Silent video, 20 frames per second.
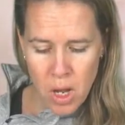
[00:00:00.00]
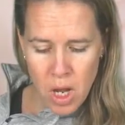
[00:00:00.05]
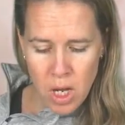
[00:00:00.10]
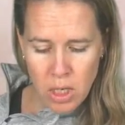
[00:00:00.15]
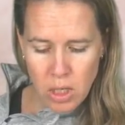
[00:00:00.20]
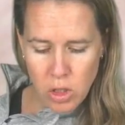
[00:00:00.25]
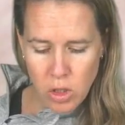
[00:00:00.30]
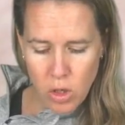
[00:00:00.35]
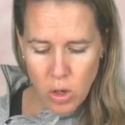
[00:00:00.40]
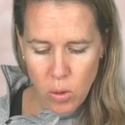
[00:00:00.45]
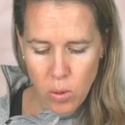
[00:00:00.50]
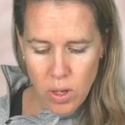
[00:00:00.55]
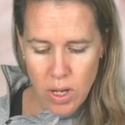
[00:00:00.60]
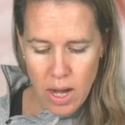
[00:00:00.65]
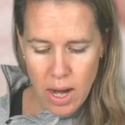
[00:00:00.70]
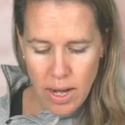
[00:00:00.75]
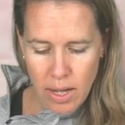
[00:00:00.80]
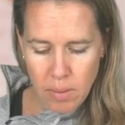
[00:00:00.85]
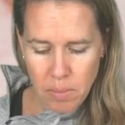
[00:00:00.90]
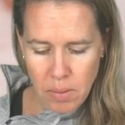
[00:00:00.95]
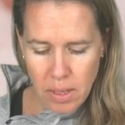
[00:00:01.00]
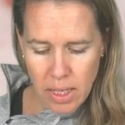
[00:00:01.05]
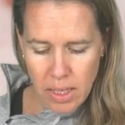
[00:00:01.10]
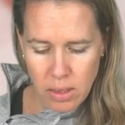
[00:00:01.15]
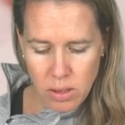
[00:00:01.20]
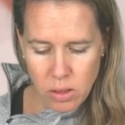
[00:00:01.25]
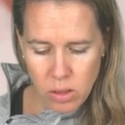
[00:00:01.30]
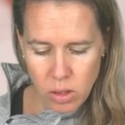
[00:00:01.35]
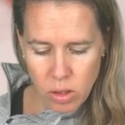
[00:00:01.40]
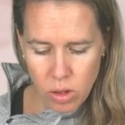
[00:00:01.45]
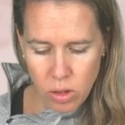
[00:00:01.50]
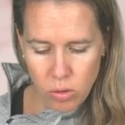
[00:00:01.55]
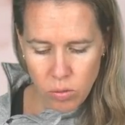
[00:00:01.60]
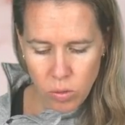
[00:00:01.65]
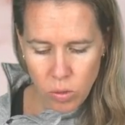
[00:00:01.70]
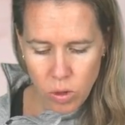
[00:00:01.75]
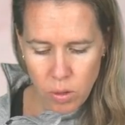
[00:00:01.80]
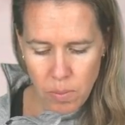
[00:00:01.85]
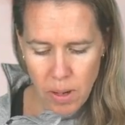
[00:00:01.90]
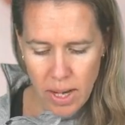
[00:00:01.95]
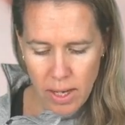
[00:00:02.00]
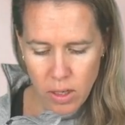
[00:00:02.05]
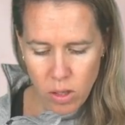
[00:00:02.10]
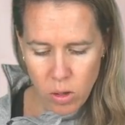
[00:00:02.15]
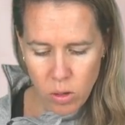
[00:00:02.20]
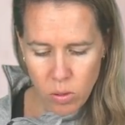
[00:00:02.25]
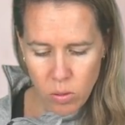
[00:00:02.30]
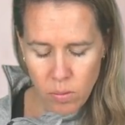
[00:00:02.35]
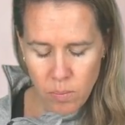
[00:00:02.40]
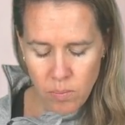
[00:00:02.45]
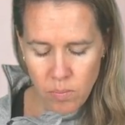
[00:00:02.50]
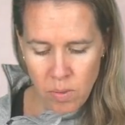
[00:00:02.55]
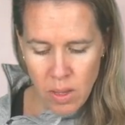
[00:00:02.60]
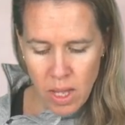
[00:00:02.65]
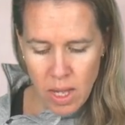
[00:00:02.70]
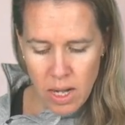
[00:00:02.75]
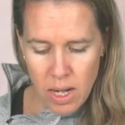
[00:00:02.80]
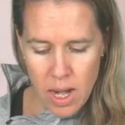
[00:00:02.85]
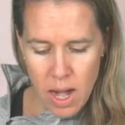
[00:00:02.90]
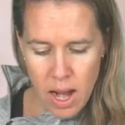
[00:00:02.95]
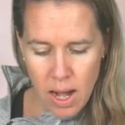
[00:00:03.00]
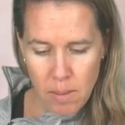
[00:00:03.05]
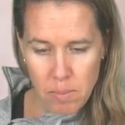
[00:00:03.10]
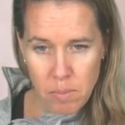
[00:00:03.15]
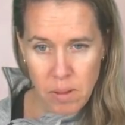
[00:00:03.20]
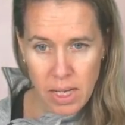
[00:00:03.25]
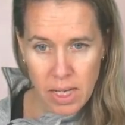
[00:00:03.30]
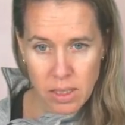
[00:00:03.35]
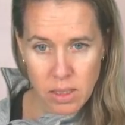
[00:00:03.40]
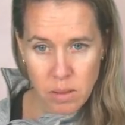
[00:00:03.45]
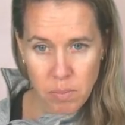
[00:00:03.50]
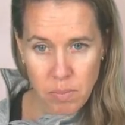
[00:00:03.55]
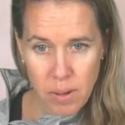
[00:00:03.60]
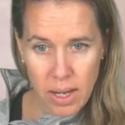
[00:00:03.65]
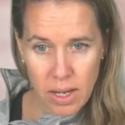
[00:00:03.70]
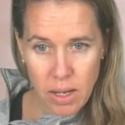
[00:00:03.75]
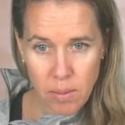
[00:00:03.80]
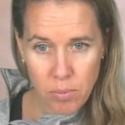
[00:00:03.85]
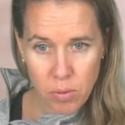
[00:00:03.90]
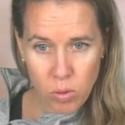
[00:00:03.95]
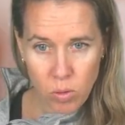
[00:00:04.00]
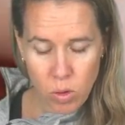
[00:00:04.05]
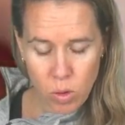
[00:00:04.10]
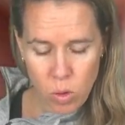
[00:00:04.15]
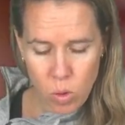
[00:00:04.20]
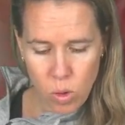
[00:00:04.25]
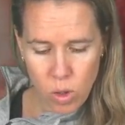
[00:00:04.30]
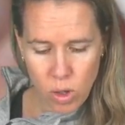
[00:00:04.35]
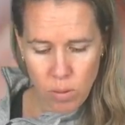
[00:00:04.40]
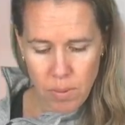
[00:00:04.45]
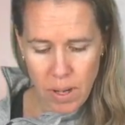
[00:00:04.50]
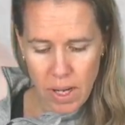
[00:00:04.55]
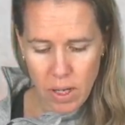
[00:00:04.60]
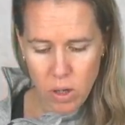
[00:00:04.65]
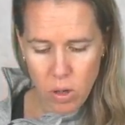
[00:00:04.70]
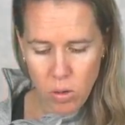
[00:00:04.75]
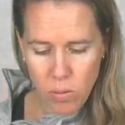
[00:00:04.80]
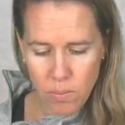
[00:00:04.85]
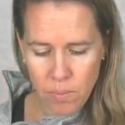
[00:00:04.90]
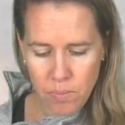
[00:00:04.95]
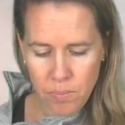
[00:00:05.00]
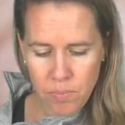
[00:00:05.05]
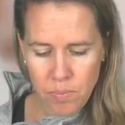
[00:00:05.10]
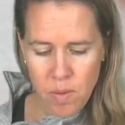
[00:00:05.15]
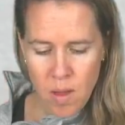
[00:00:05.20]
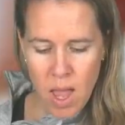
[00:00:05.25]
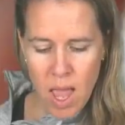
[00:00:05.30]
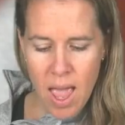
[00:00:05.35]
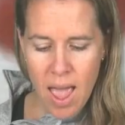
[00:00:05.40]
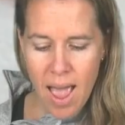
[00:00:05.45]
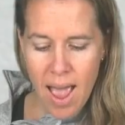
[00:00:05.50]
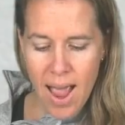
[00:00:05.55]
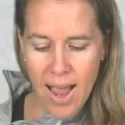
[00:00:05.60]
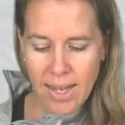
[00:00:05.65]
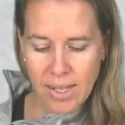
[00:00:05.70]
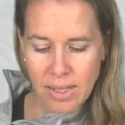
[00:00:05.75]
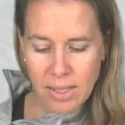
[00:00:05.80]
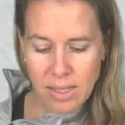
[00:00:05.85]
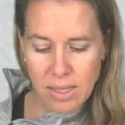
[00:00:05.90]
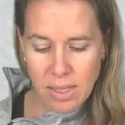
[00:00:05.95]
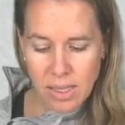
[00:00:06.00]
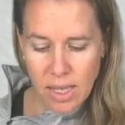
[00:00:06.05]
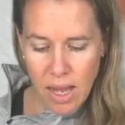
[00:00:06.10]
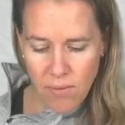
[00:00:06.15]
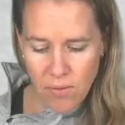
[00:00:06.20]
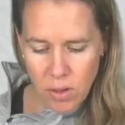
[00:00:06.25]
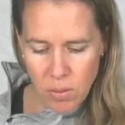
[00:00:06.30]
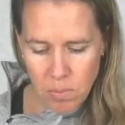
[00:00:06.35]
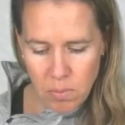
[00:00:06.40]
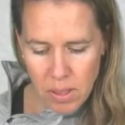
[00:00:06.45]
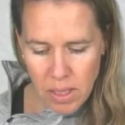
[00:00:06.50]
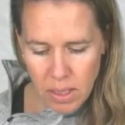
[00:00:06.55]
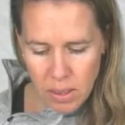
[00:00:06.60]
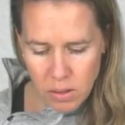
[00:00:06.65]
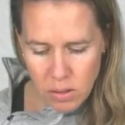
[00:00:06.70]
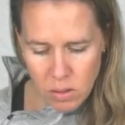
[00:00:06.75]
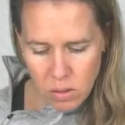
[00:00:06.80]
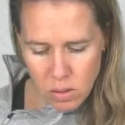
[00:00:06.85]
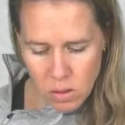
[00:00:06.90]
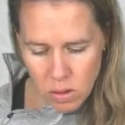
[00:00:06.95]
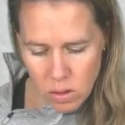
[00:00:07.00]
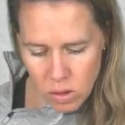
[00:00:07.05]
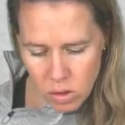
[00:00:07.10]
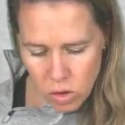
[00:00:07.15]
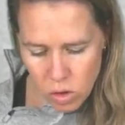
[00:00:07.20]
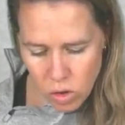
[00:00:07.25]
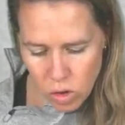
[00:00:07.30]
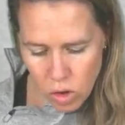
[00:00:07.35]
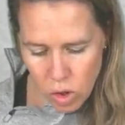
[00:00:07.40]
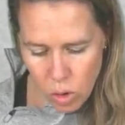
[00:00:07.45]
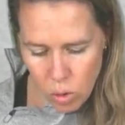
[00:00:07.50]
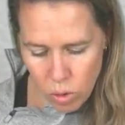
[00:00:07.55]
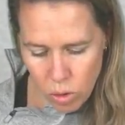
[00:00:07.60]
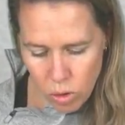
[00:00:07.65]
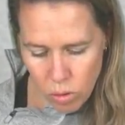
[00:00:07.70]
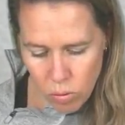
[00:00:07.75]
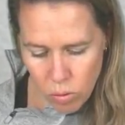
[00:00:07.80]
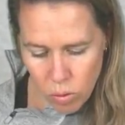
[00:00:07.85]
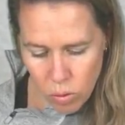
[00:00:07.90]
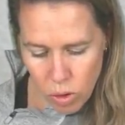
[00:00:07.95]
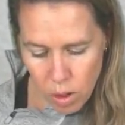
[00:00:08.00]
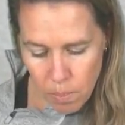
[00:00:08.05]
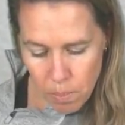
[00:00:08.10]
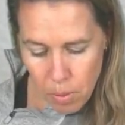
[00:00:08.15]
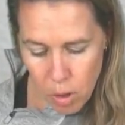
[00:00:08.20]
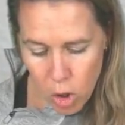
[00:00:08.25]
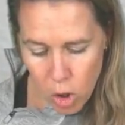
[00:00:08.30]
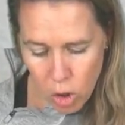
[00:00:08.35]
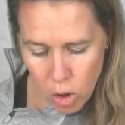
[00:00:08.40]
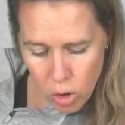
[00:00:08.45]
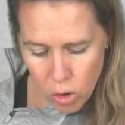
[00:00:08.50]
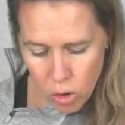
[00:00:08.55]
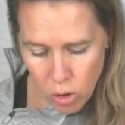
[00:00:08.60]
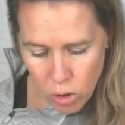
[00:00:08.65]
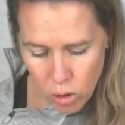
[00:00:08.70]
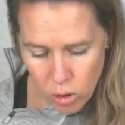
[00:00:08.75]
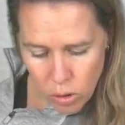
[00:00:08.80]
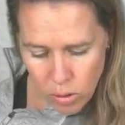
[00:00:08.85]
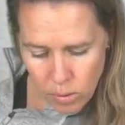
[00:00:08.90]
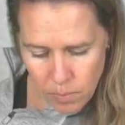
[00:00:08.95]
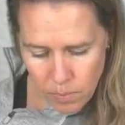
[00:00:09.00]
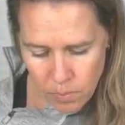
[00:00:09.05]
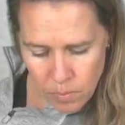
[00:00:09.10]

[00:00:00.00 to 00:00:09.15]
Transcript: So nine beads through the bicone, nine beads back up through the corner bicone. Add seven beads, Sew through the pearl